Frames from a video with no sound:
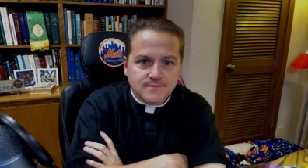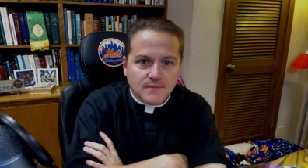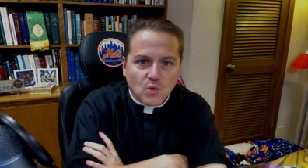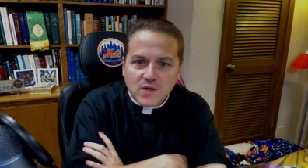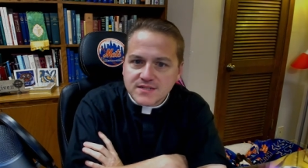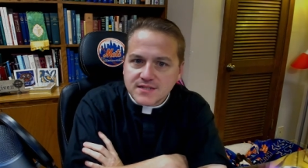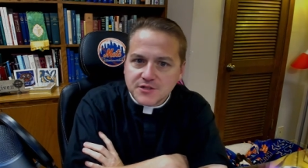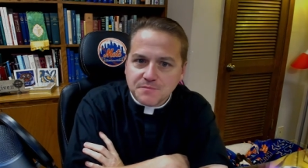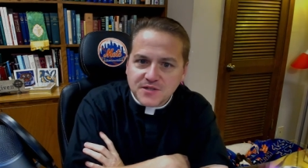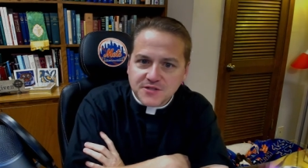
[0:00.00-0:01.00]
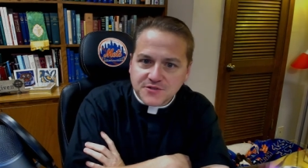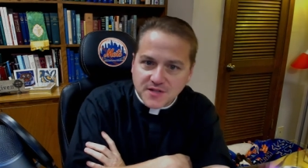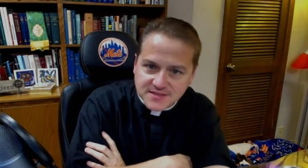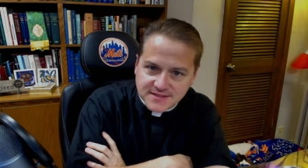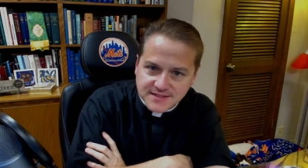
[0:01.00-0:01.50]
What is it you're putting your
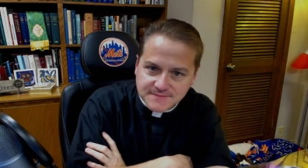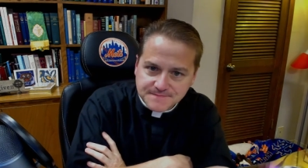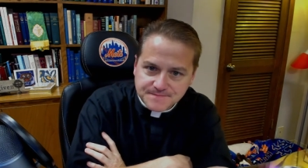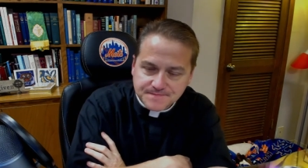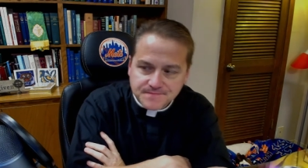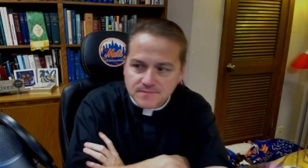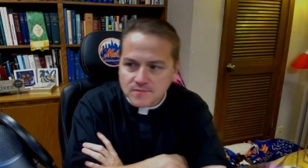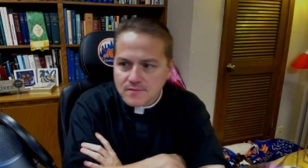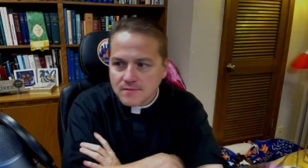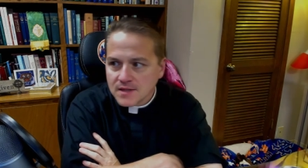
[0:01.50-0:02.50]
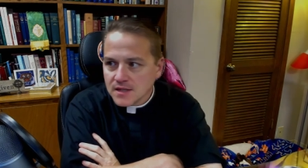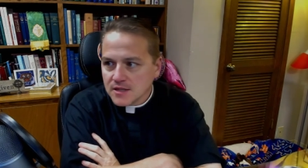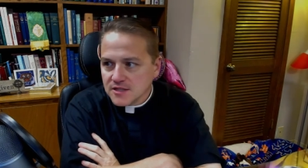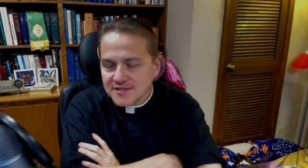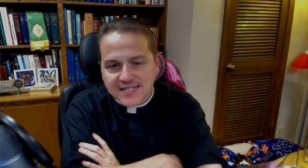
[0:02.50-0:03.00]
trust in?
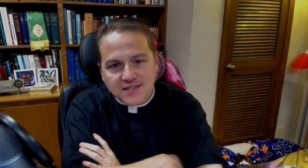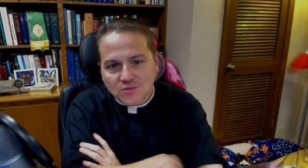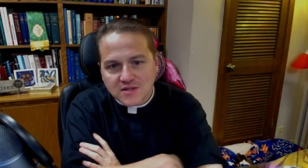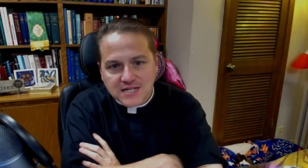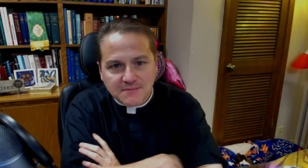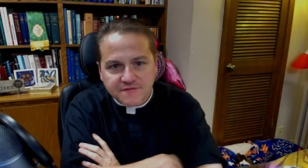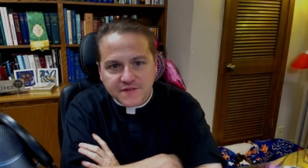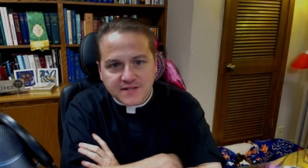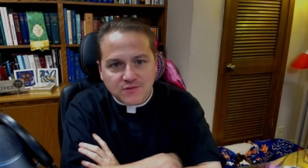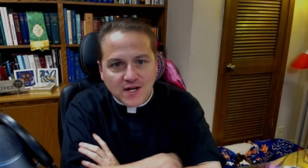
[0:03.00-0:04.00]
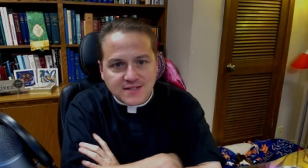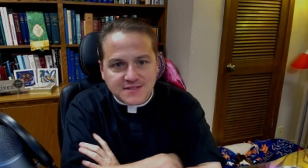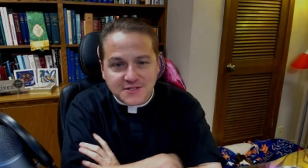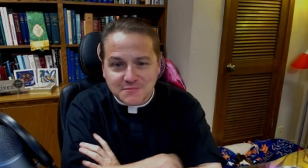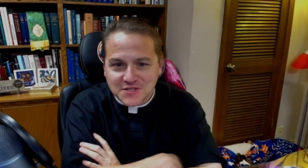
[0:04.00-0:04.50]
You say the words, I'm a filthy, rotten
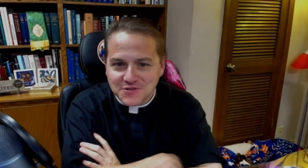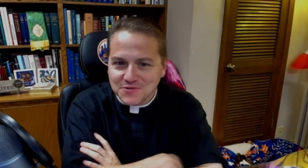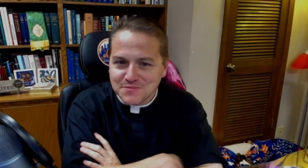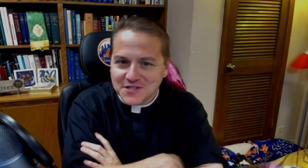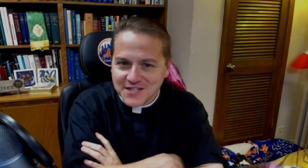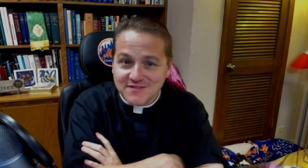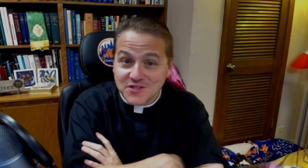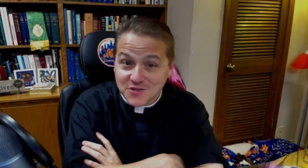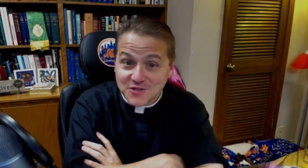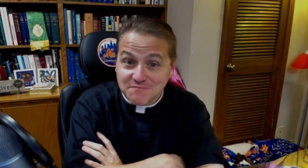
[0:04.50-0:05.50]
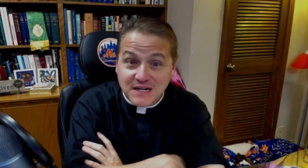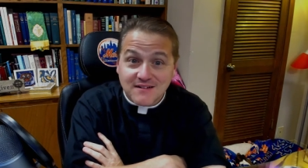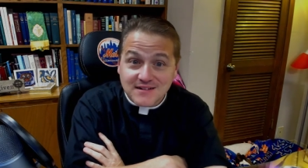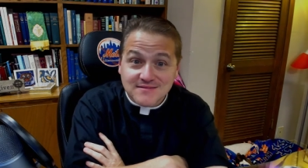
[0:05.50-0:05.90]
sinner, but you believe that you're a good parent.